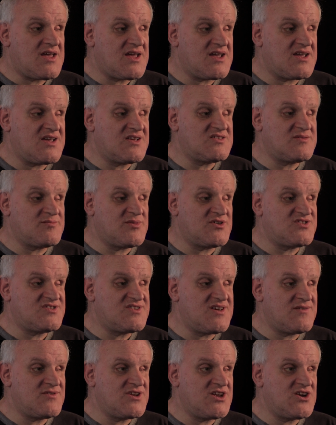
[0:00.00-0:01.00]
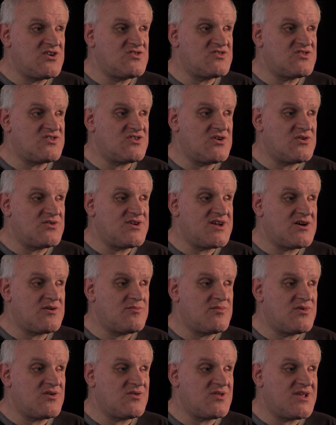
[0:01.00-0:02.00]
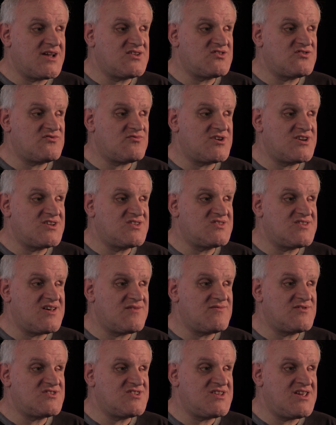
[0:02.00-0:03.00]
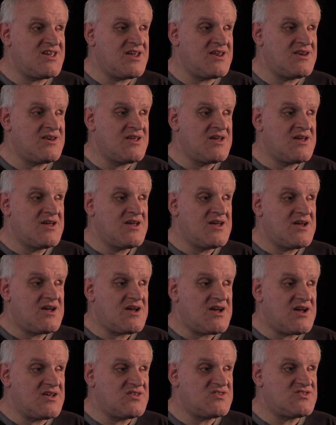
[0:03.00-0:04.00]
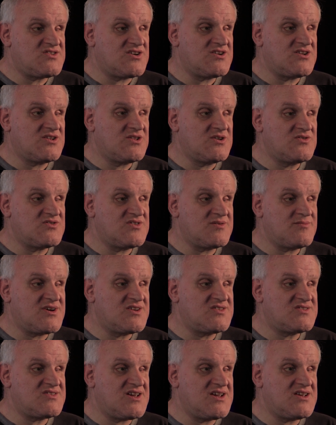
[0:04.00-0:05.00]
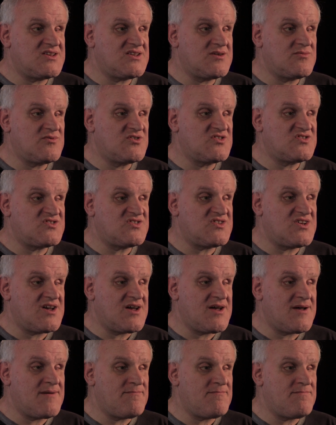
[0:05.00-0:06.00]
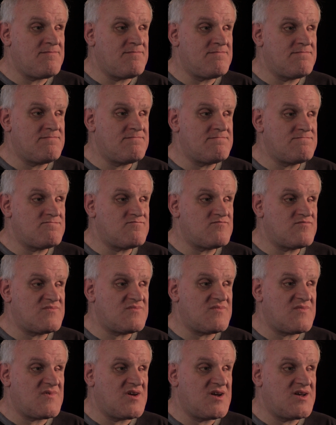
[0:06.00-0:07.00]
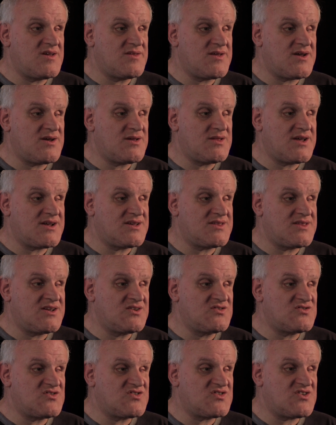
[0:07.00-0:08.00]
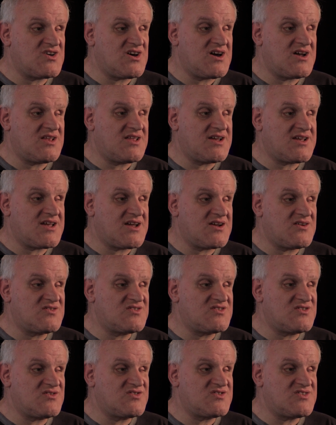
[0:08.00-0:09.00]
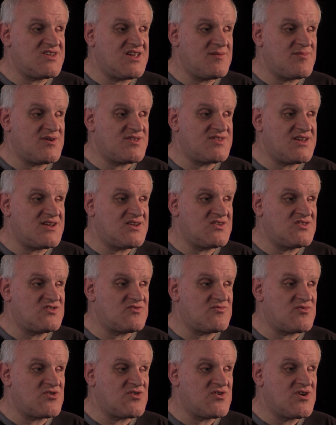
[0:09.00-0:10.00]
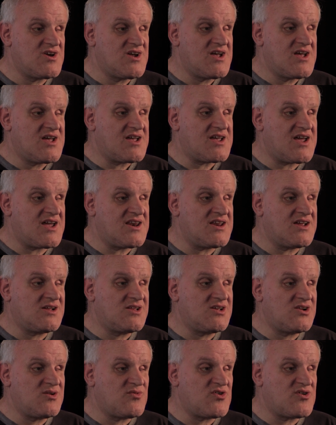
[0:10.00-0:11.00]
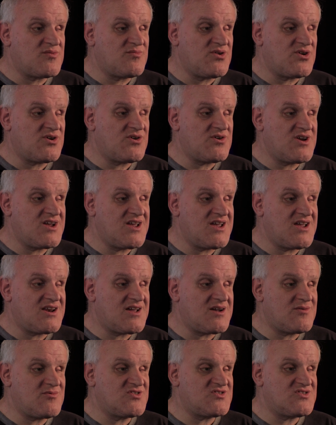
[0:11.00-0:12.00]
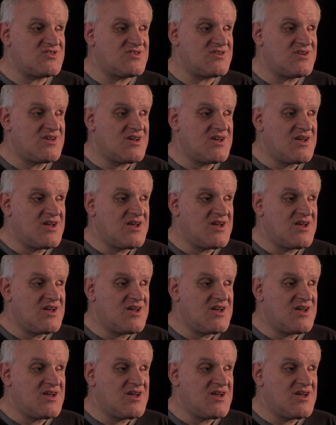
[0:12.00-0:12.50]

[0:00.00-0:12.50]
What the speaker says: I guess, about 7 years ago now. About late 2017, I started losing my sight. It was like things just got, like I could still see, but things were getting a little more blurry, and I wasn't